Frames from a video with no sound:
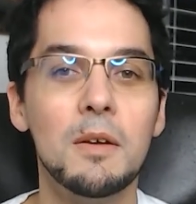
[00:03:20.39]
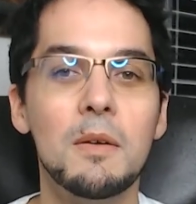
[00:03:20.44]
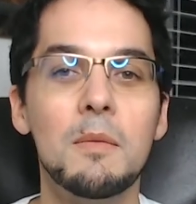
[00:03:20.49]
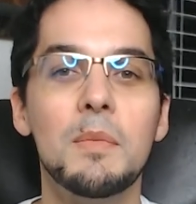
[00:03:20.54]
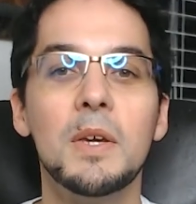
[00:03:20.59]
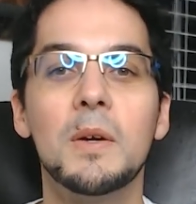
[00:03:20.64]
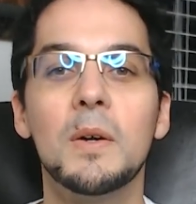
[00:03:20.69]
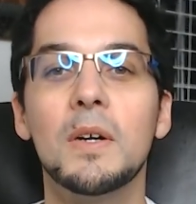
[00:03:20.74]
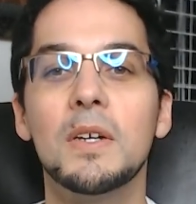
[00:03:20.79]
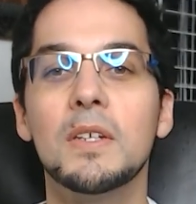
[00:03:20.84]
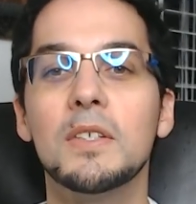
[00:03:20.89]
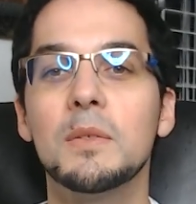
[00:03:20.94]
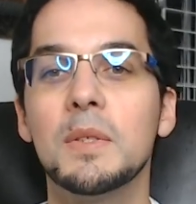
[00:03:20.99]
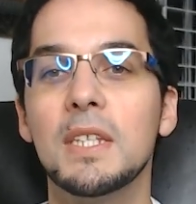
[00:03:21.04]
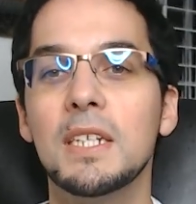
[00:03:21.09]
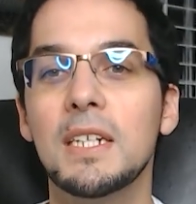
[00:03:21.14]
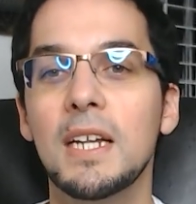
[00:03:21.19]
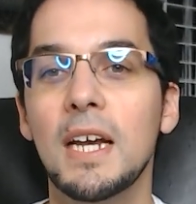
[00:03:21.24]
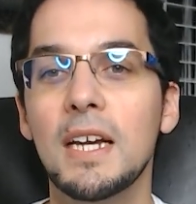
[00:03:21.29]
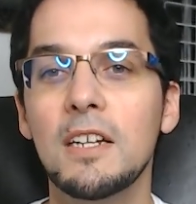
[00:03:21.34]
Because with
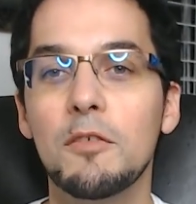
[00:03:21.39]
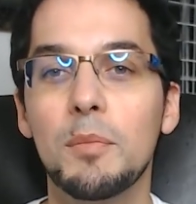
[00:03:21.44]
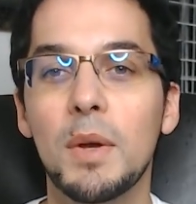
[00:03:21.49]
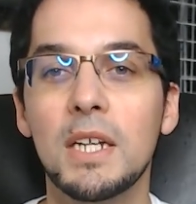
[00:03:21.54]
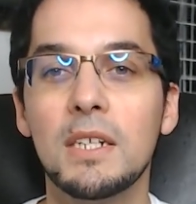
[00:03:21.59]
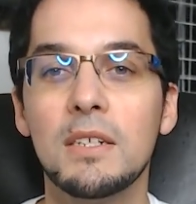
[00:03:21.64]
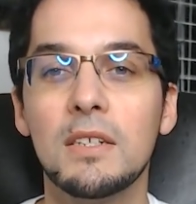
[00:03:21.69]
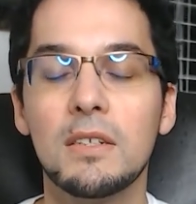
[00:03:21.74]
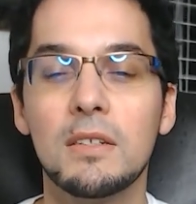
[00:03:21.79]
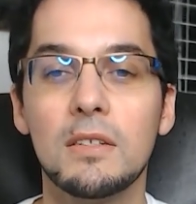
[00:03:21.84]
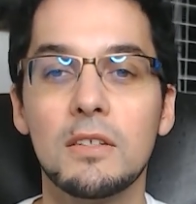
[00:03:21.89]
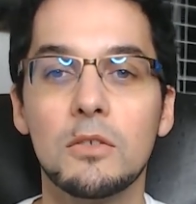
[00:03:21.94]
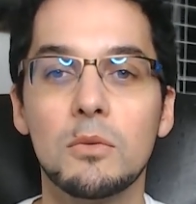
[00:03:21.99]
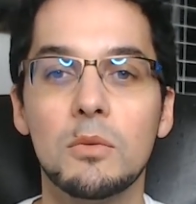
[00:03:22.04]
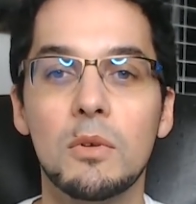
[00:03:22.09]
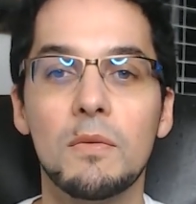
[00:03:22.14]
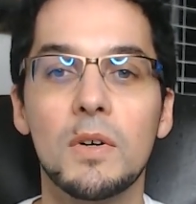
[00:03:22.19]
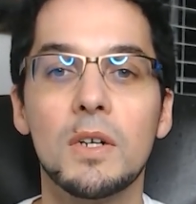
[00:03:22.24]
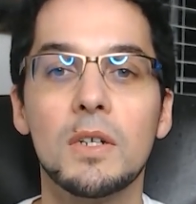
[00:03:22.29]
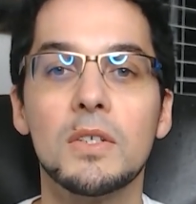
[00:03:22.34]
the Knight of Pentacles
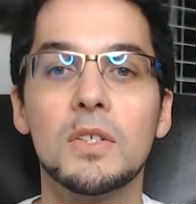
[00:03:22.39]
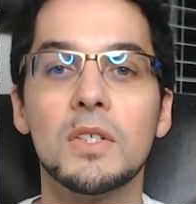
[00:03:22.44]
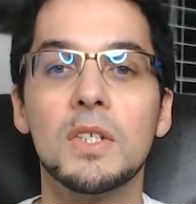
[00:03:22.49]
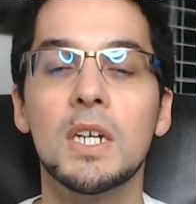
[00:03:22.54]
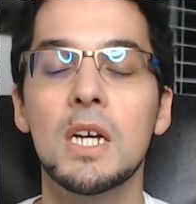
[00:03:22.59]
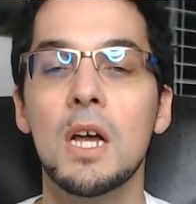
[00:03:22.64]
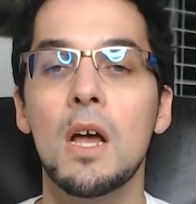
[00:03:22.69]
reversed,